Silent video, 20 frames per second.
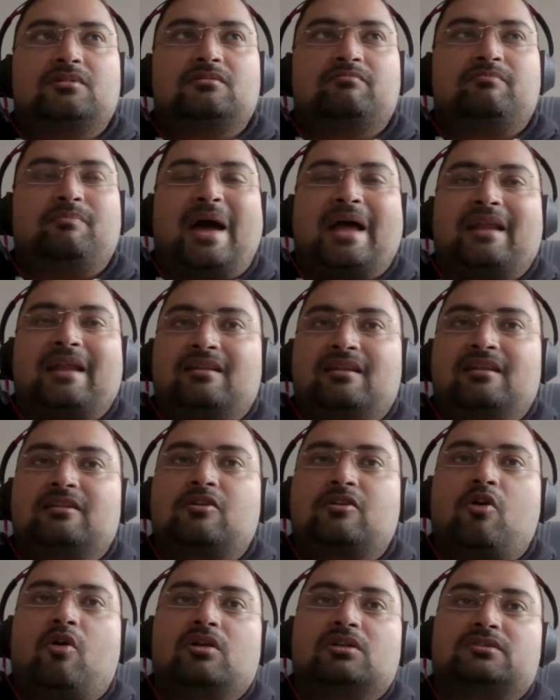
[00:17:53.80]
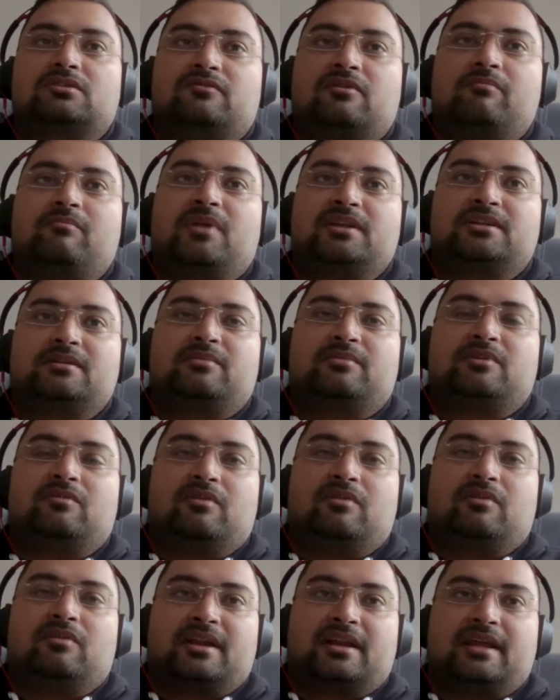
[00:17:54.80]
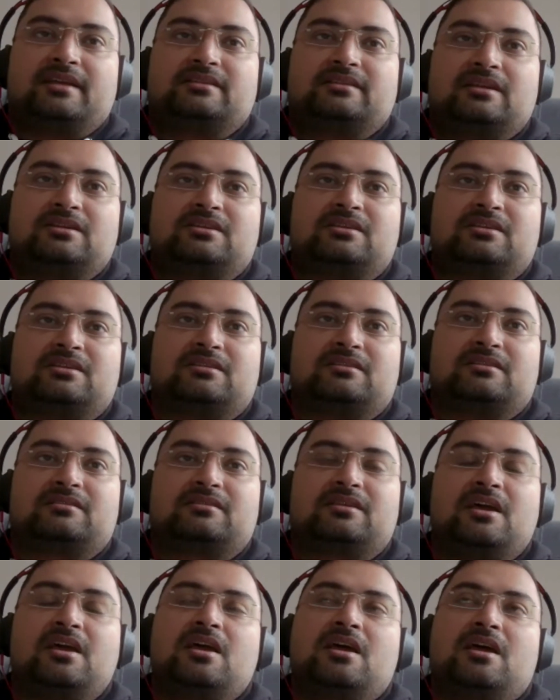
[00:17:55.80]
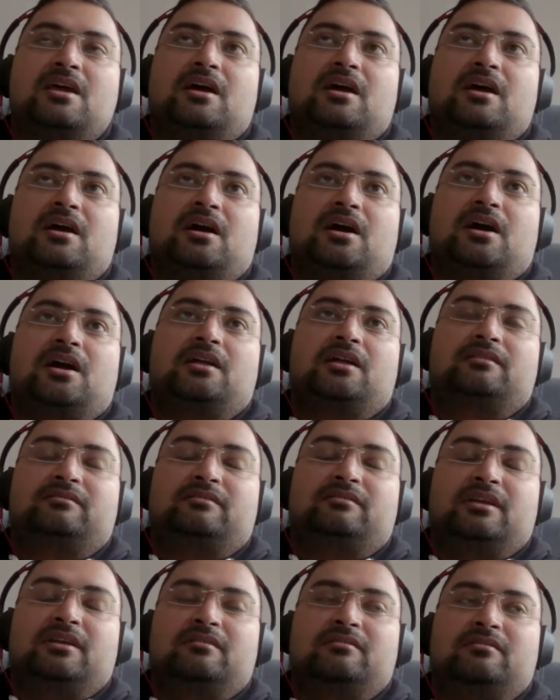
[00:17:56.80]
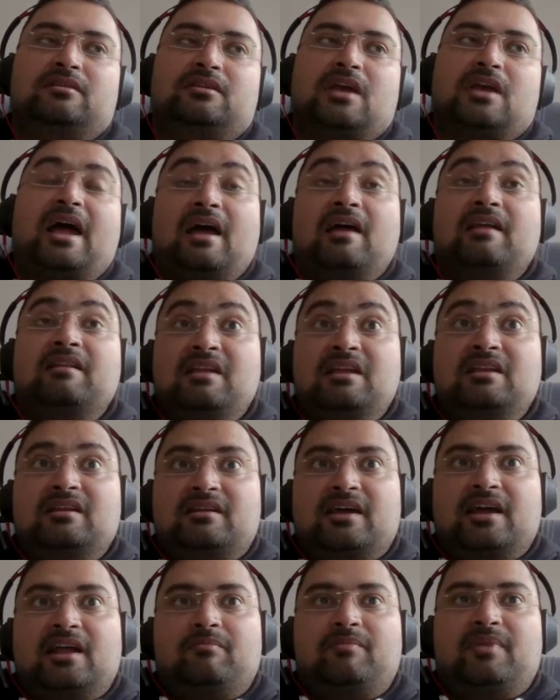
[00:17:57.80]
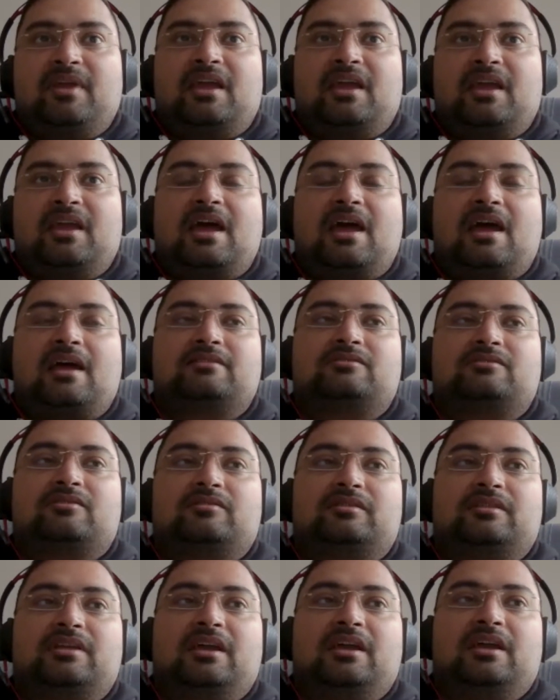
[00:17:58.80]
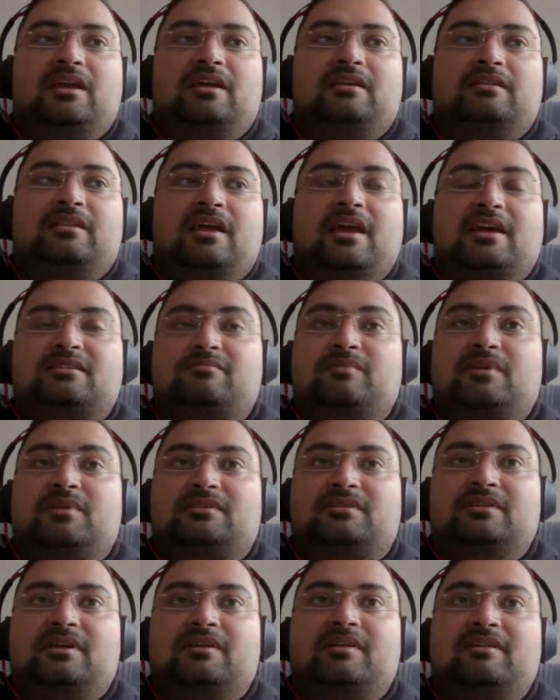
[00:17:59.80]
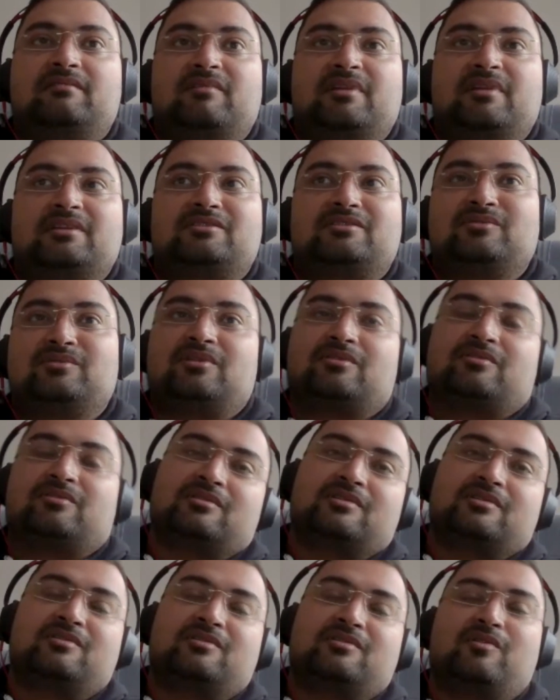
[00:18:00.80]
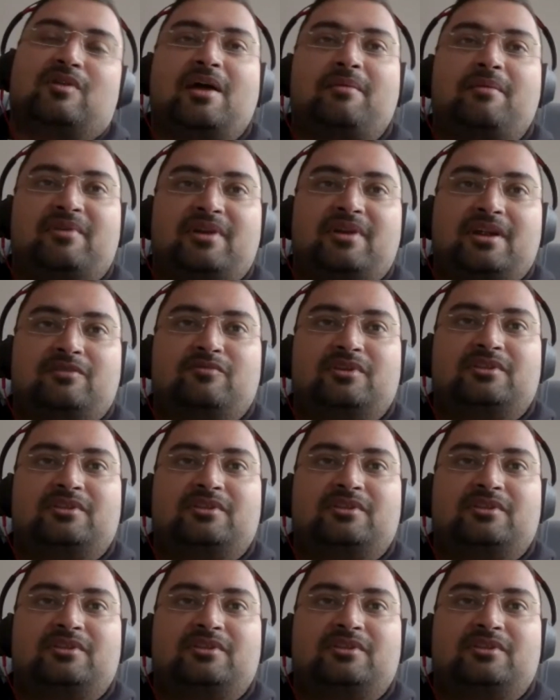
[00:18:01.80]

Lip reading: parallel calls from multiple organizations, I needed a helping hand. So they expressed their interest to collaborate with